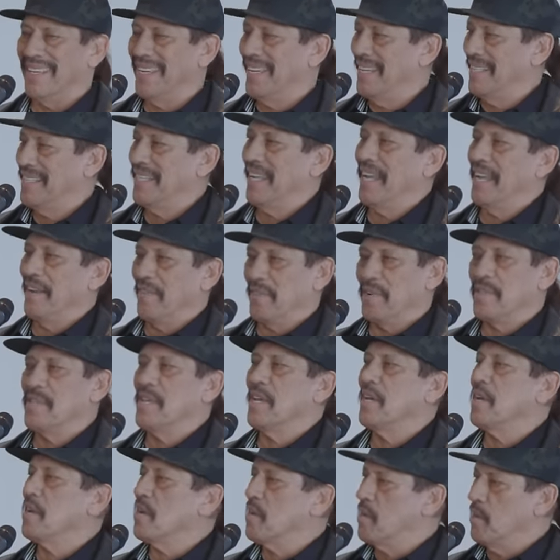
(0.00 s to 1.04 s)
It's
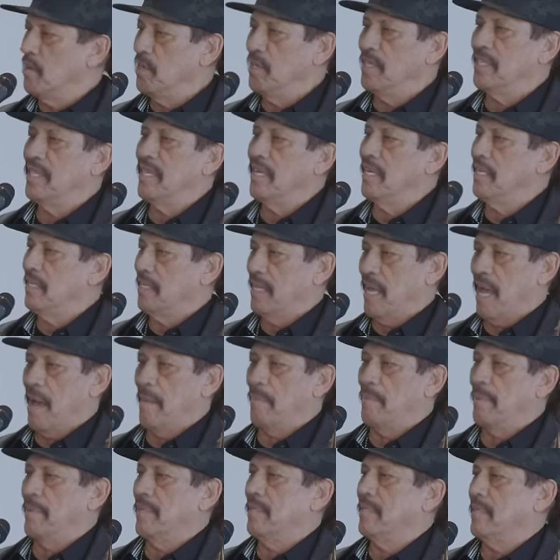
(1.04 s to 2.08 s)
everything good that has
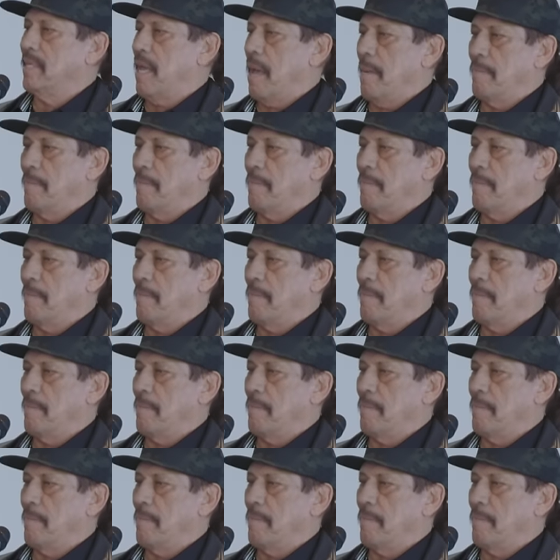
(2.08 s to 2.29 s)
happened as